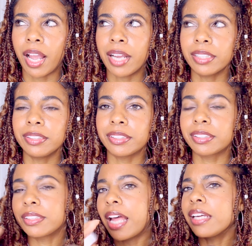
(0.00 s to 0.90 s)
I can
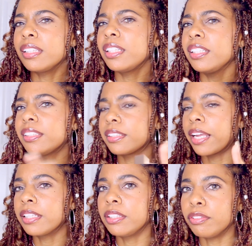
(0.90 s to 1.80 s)
slightly
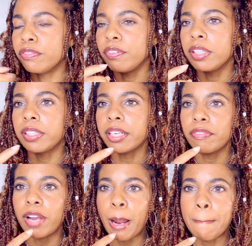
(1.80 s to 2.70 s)
feel like
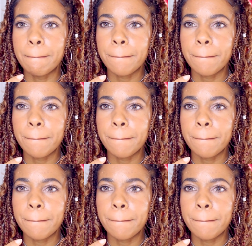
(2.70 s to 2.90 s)
if I